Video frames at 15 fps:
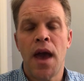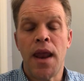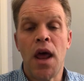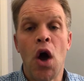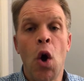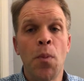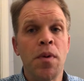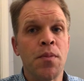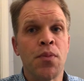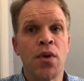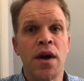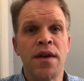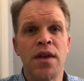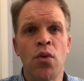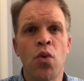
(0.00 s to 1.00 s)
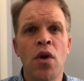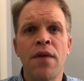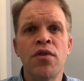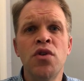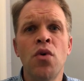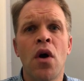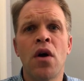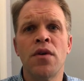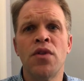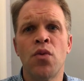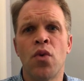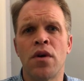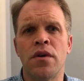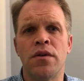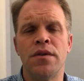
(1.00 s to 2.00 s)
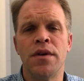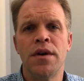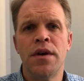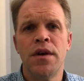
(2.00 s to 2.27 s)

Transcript: And I hope and pray that wherever you are in the world,